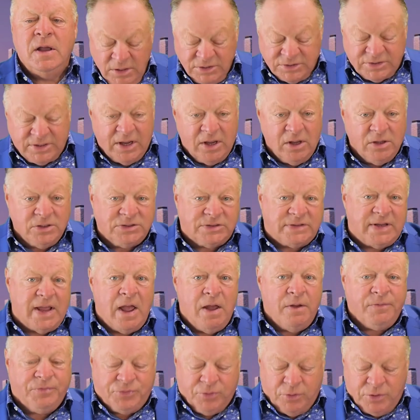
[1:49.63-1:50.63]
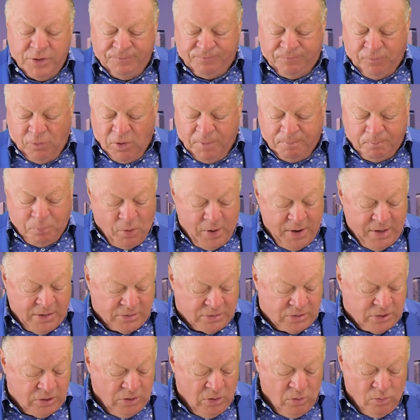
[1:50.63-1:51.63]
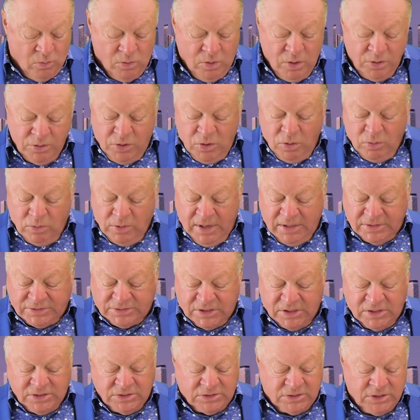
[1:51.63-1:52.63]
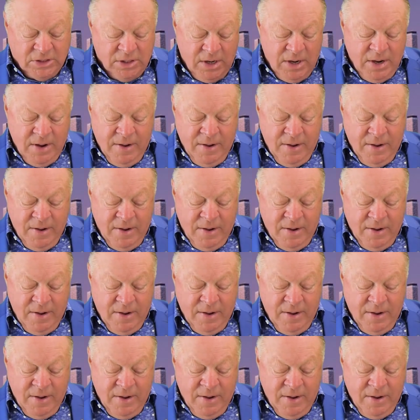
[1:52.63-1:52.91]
Sales down 34.2, new listings